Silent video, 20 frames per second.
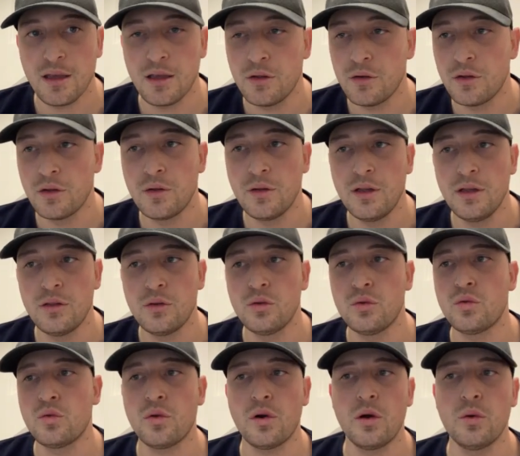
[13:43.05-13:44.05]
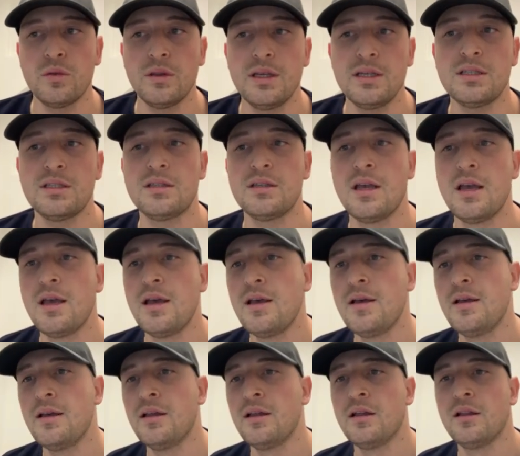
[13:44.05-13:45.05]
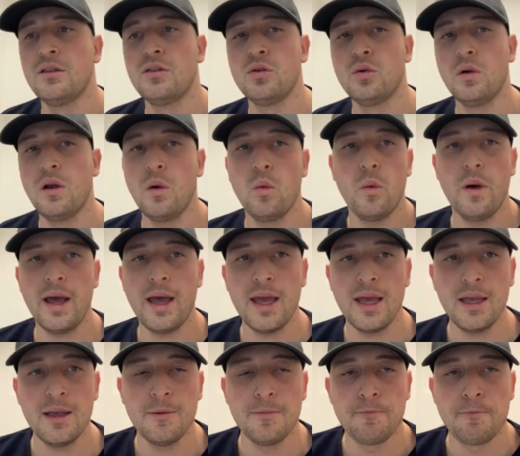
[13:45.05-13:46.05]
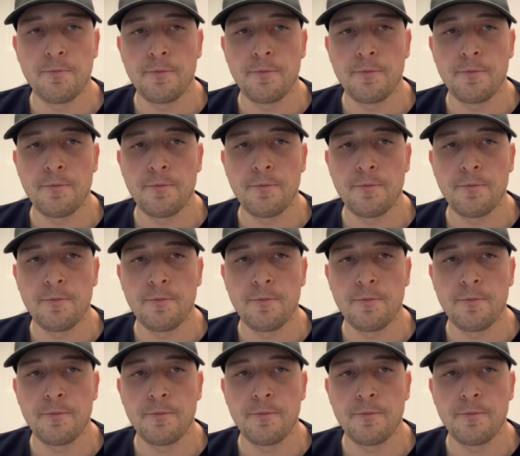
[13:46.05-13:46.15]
You don't need to throw this tool away